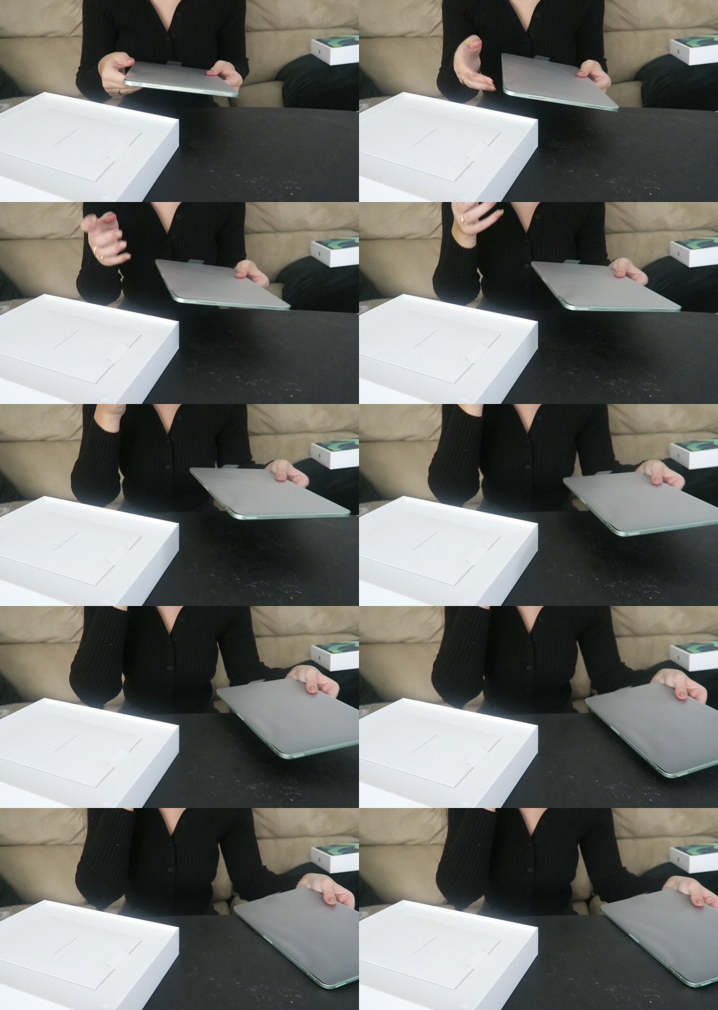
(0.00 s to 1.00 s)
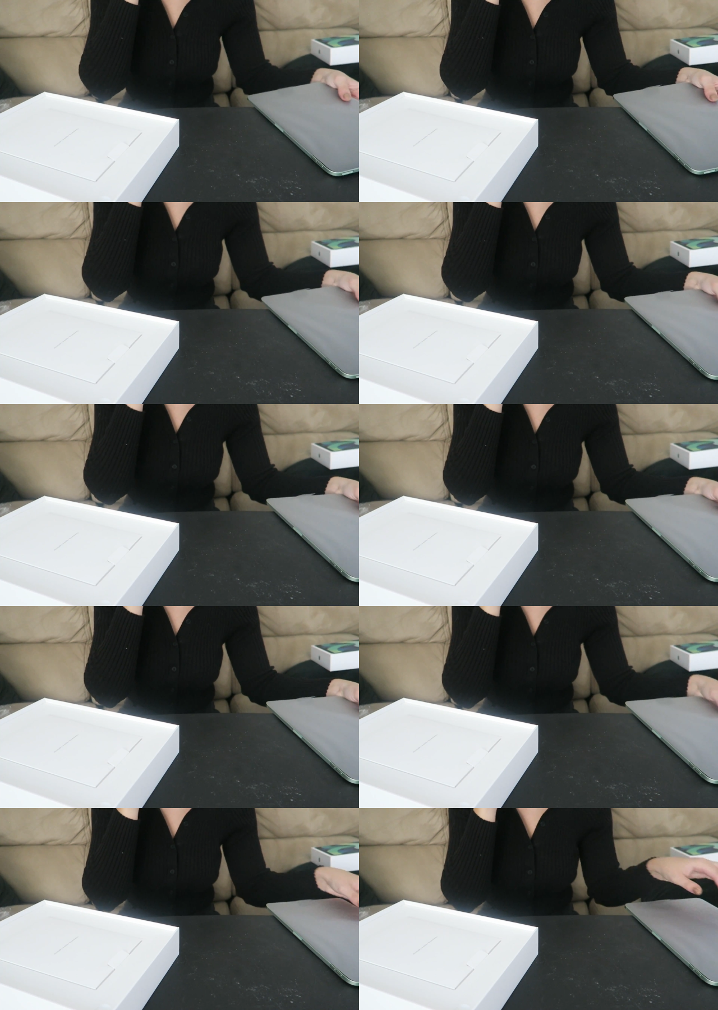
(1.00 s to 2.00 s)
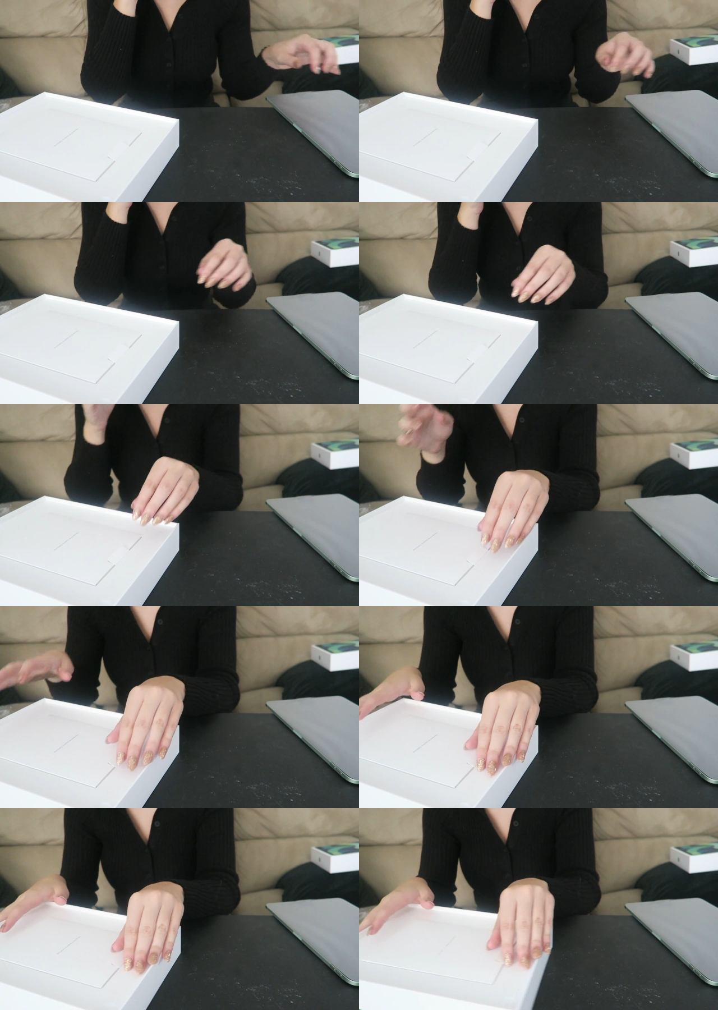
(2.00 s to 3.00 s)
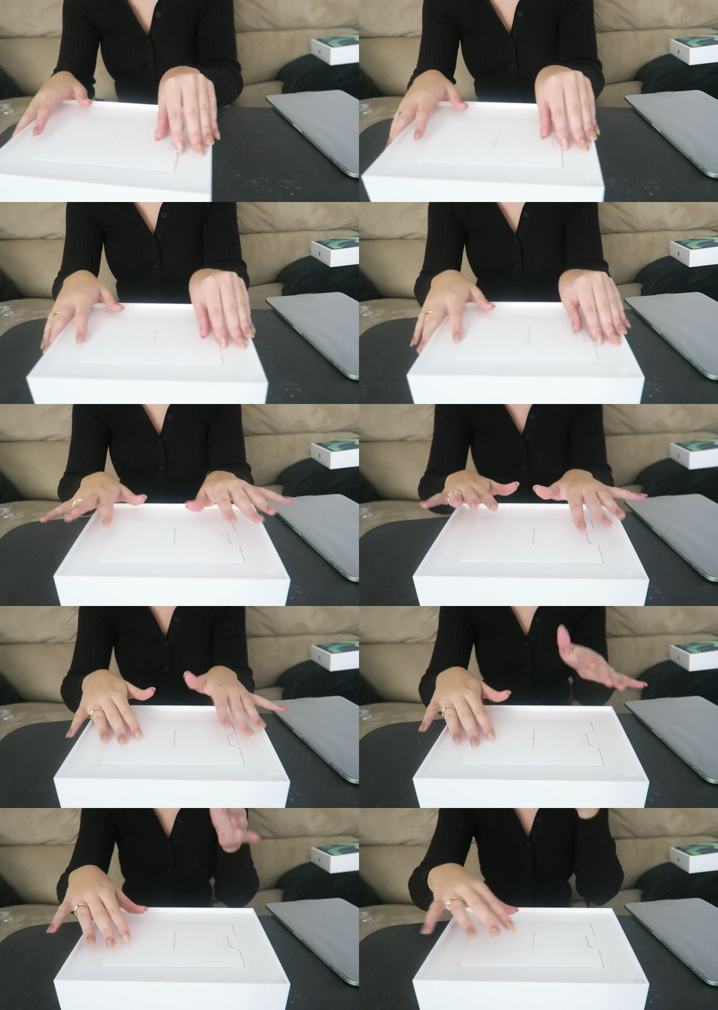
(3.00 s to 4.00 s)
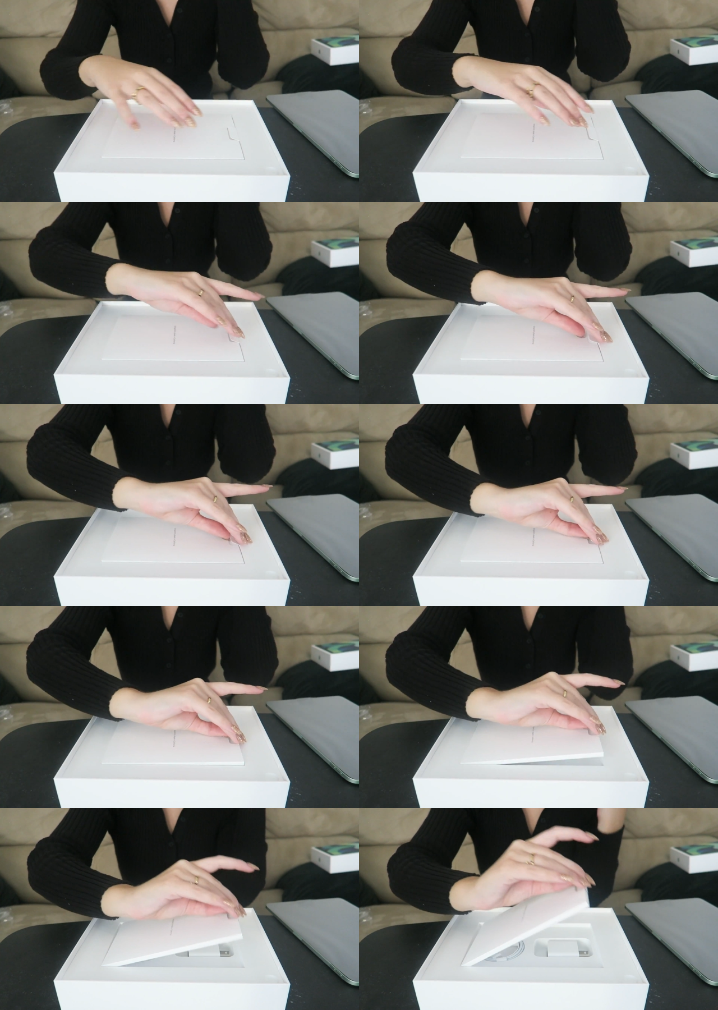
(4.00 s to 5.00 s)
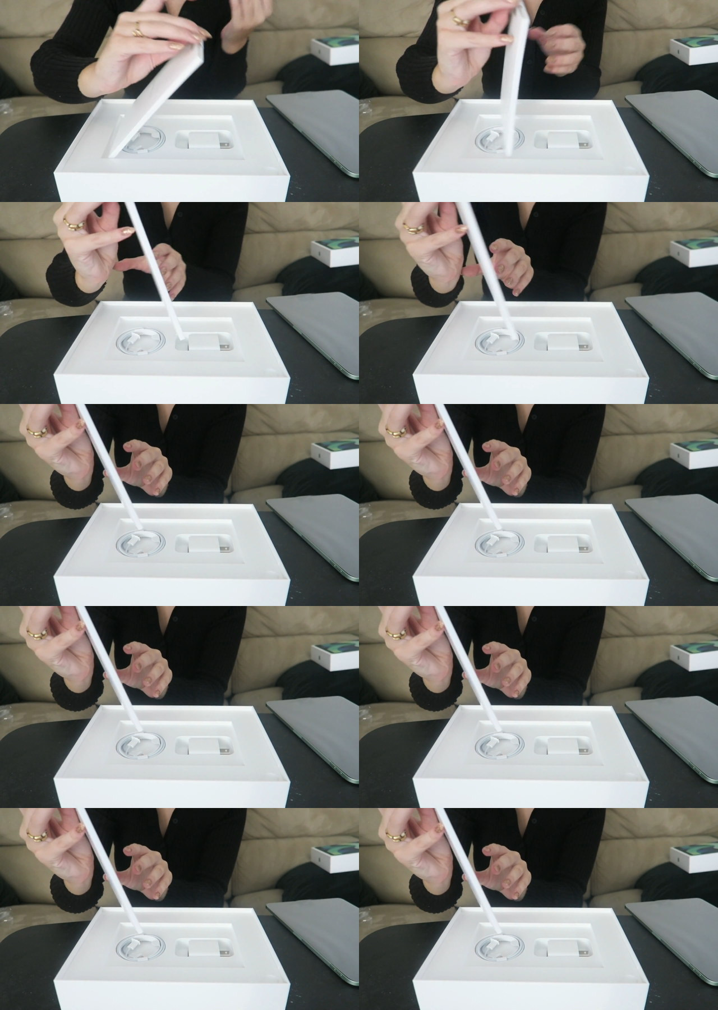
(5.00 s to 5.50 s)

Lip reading: [unreadable: no face in view]